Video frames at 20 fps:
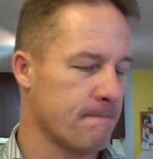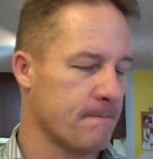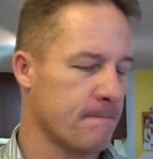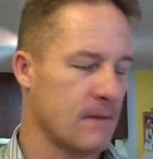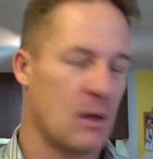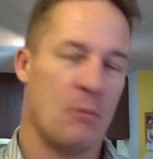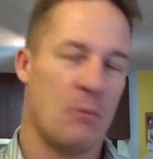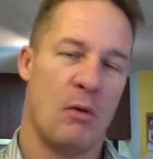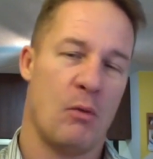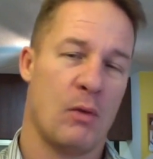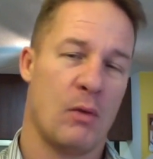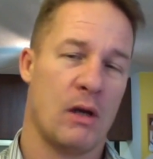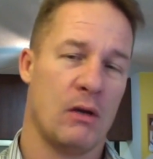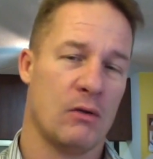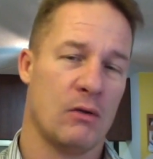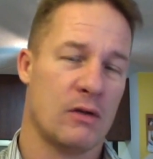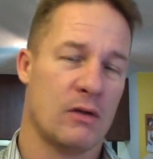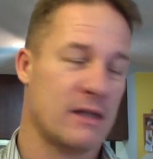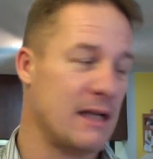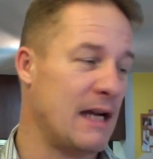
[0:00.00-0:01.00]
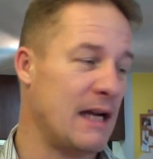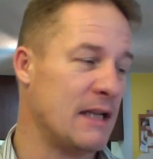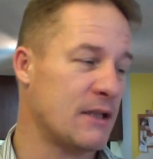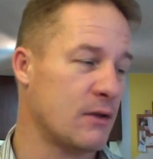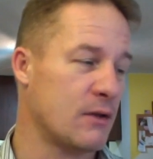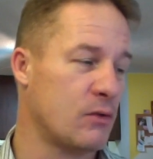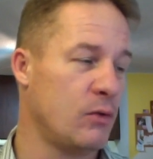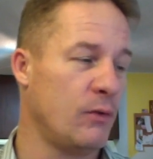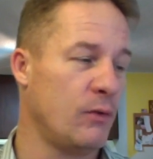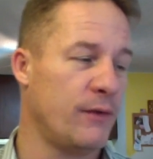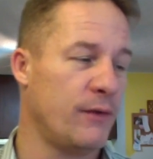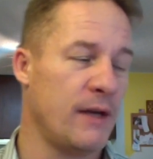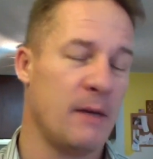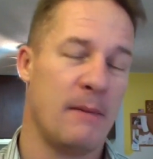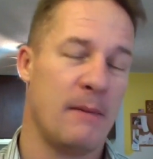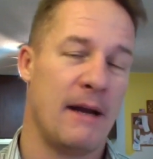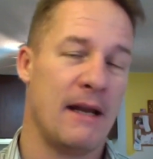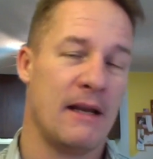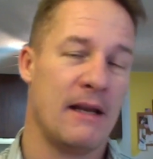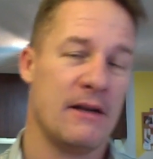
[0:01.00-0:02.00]
But we're going to learn science. The cool thing
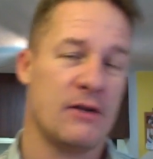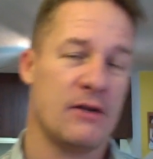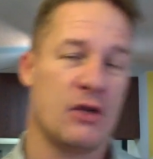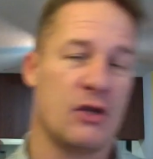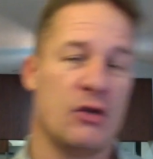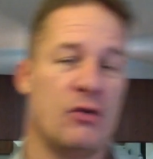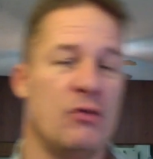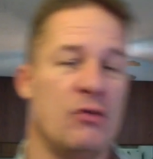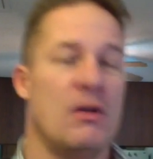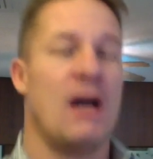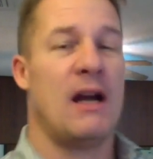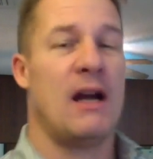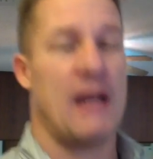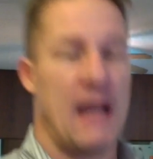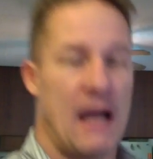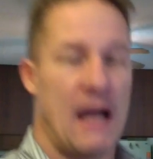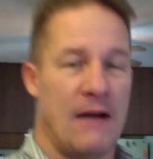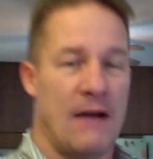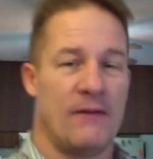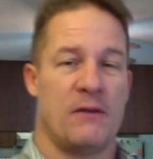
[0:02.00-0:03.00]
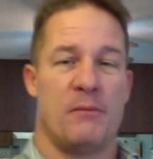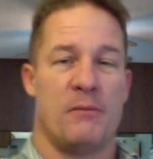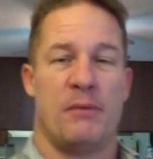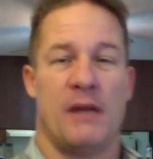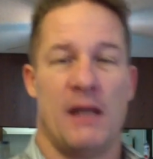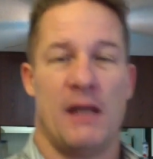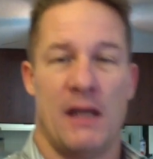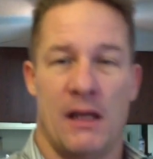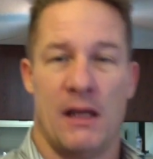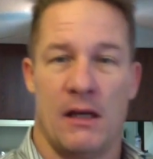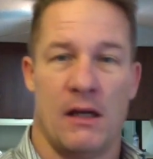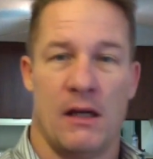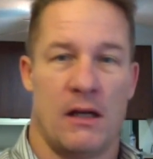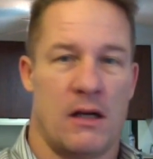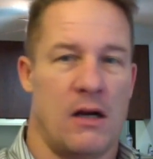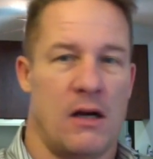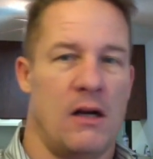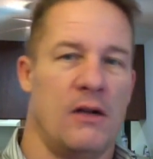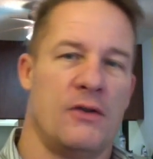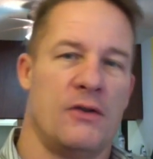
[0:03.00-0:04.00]
about it is you do not have to be
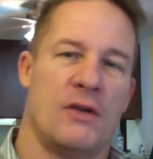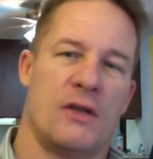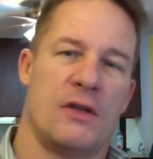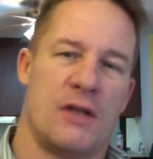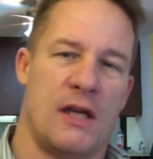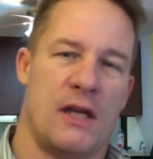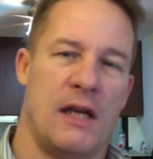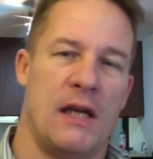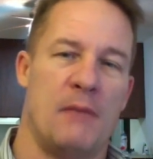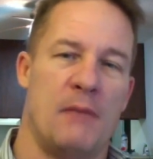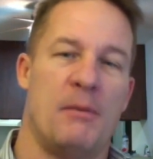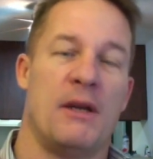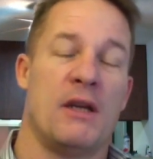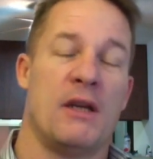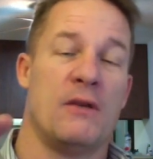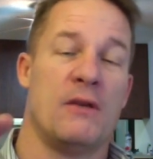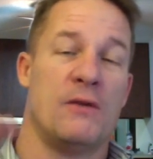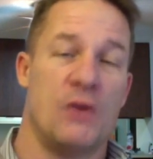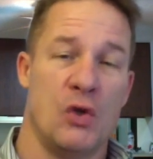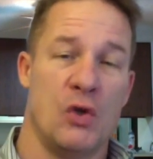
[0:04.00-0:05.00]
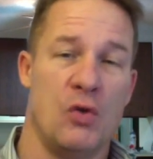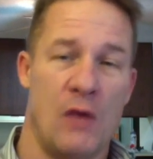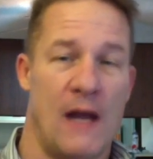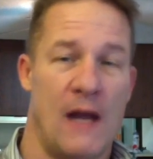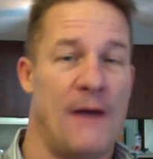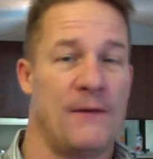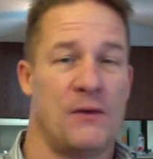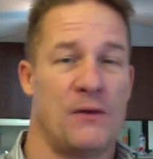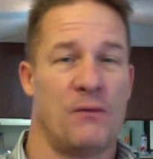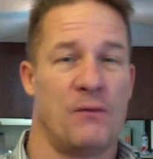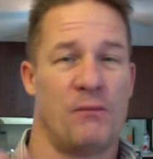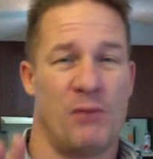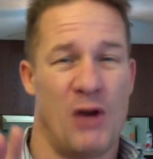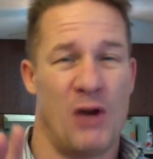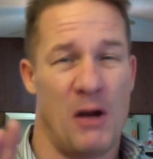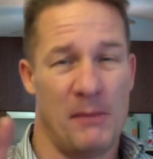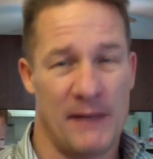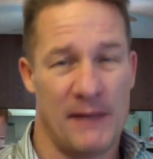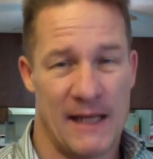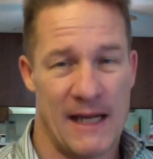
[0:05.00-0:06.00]
college educated, but you do have to
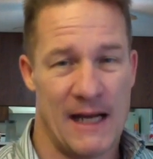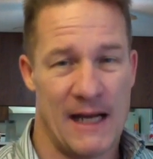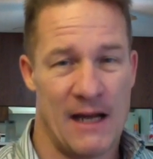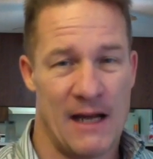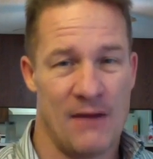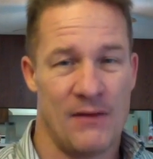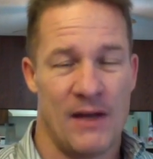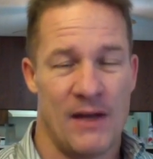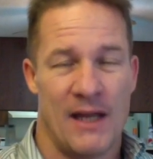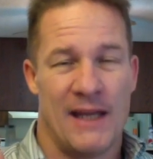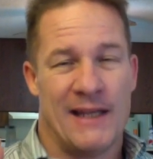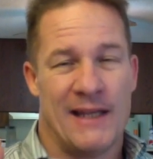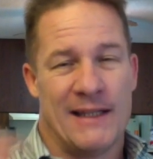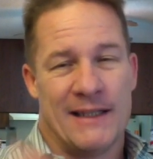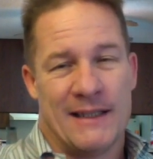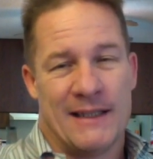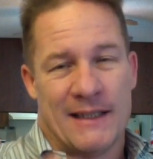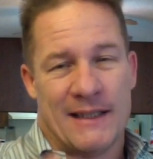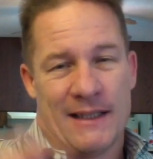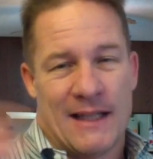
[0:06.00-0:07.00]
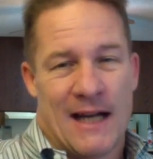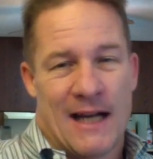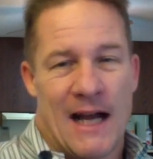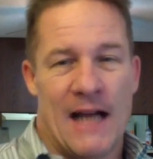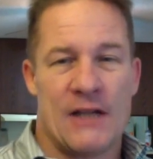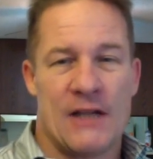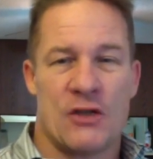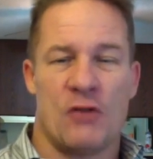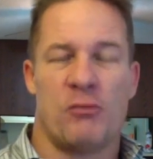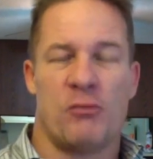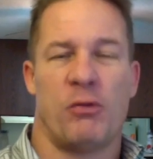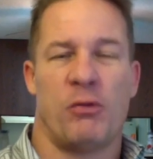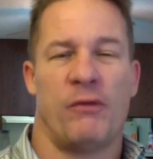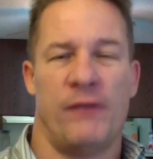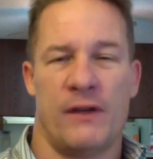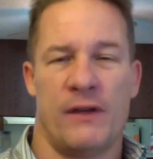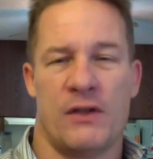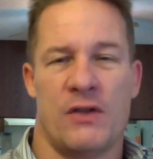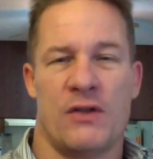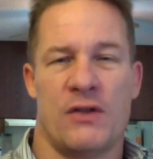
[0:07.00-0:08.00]
probably have high school
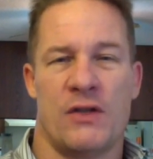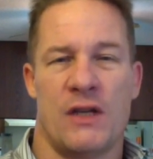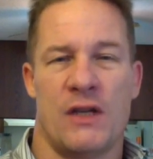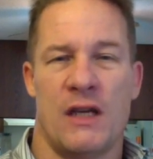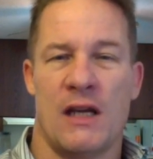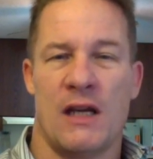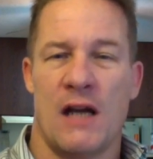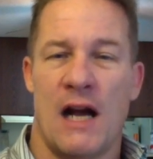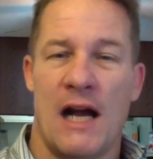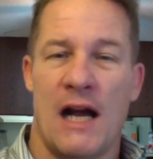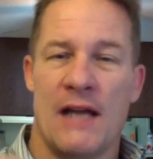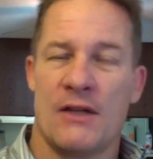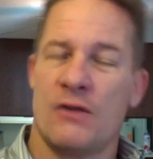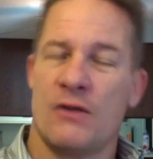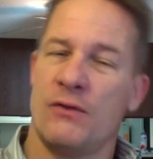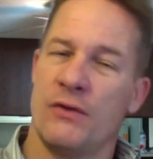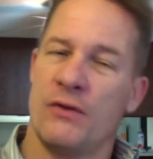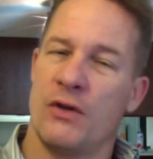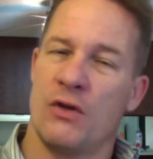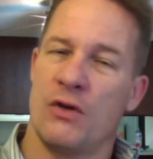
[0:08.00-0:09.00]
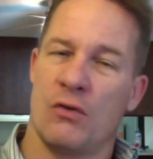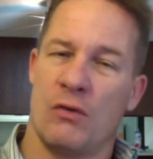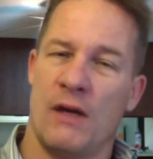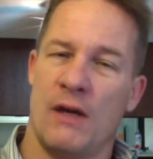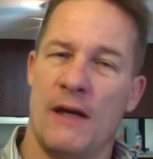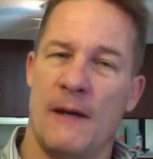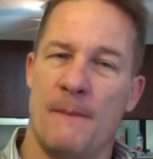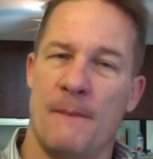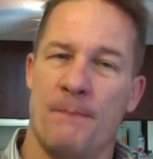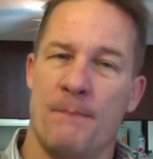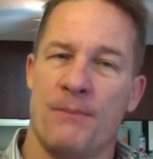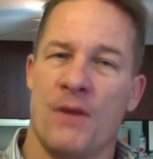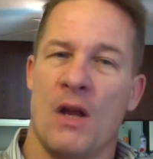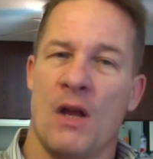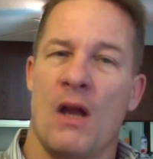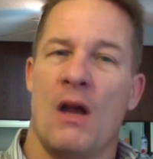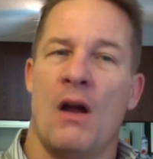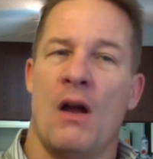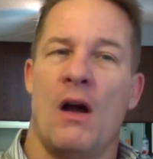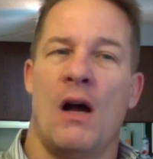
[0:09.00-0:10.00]
proficiency, a high school degree,
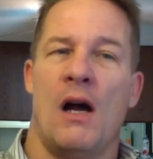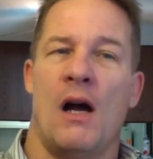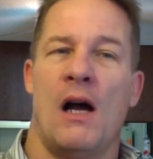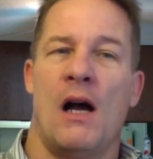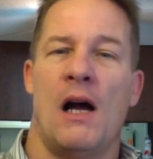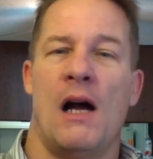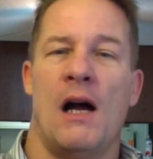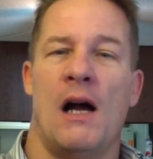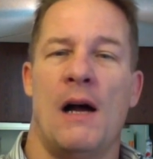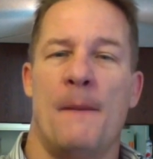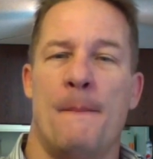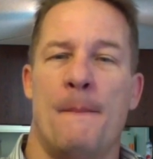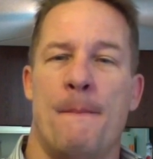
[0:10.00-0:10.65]
and